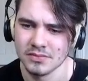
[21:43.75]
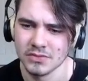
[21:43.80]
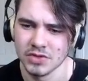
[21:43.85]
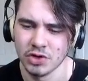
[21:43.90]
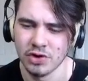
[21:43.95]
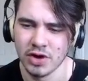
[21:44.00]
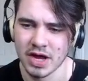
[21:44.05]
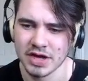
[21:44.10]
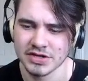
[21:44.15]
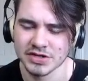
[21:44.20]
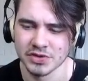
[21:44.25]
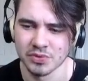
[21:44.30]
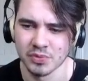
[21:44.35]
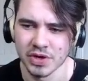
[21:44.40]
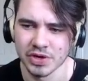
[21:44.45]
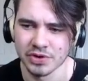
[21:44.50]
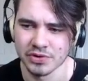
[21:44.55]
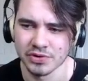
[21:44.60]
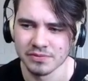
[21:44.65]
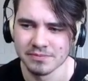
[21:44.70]
need You're acting to
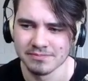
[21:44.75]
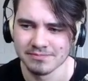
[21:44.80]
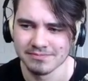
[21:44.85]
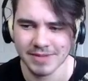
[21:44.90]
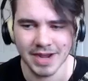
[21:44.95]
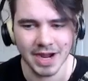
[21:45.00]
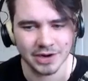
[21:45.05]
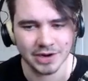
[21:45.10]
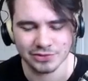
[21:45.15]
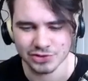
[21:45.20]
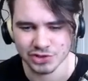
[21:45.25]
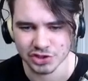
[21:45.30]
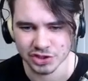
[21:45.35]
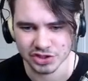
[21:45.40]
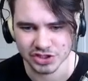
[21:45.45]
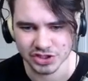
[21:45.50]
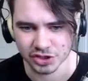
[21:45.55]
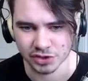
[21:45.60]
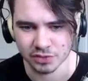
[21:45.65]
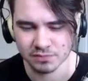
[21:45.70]
leave. weird. I don't
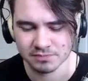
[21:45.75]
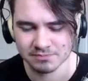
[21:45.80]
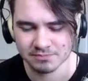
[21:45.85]
trust you.